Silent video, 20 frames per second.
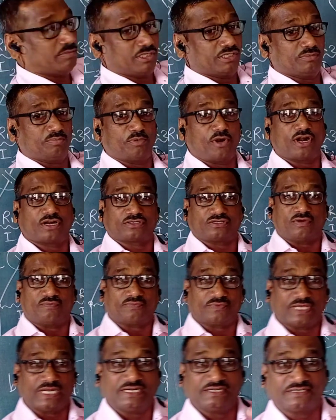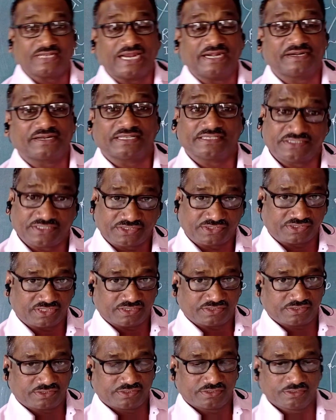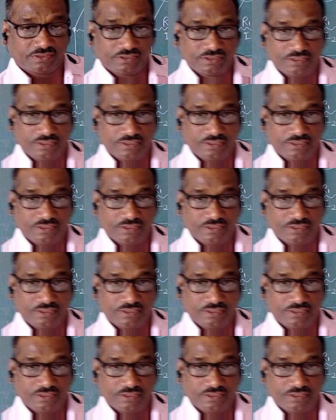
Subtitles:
but the product of current and resistance.